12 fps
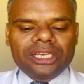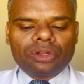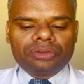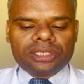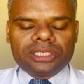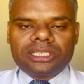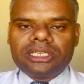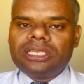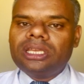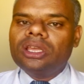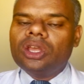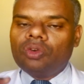
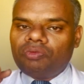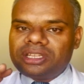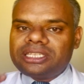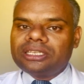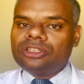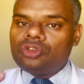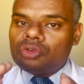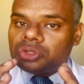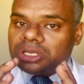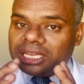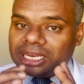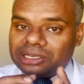toxicity which
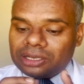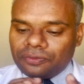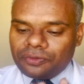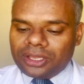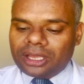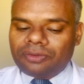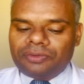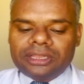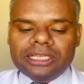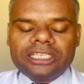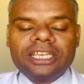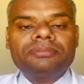usually interfere with
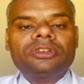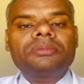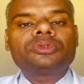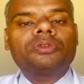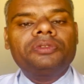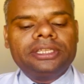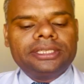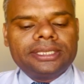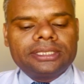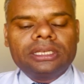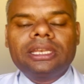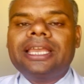the symptoms of
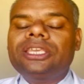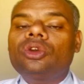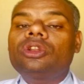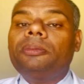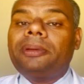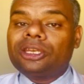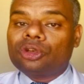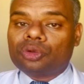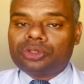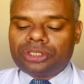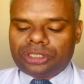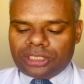disease like your
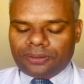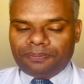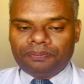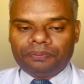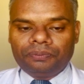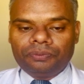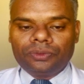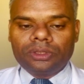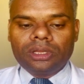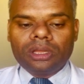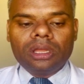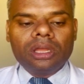hepatotoxicity.
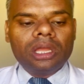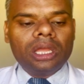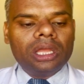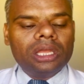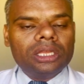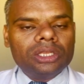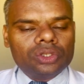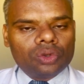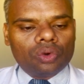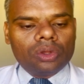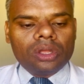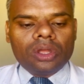
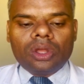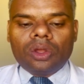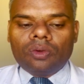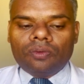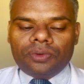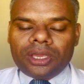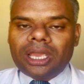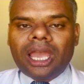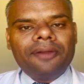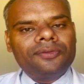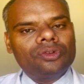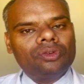So we
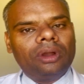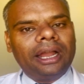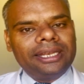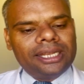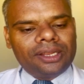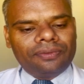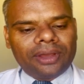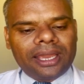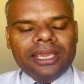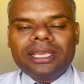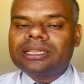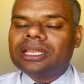have to
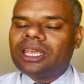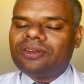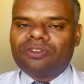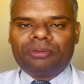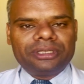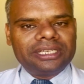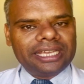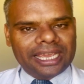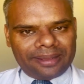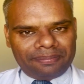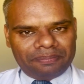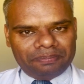identify the information
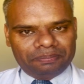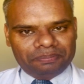gap,